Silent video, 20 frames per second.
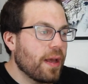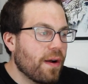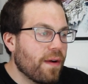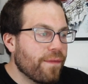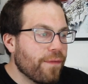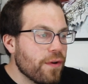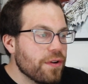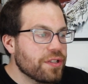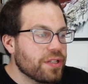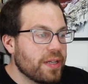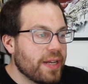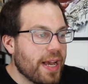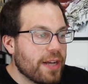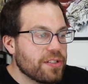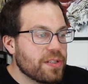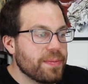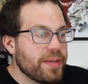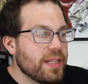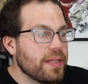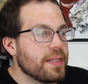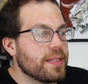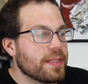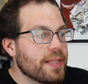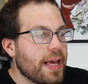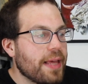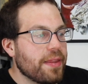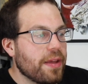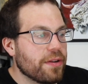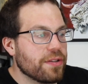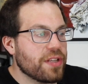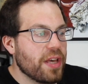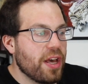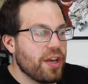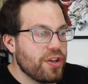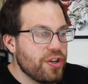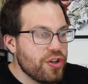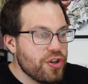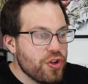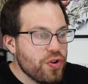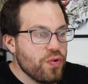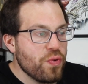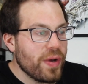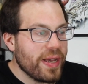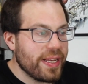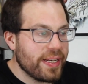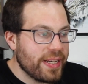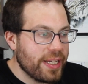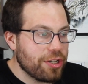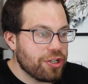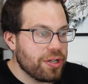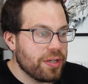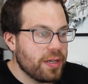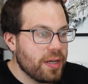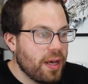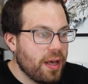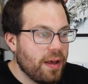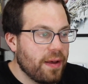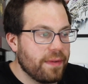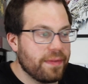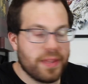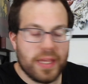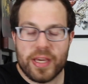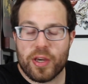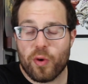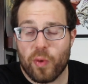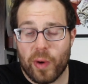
Our first announcement is that there's a new edition of the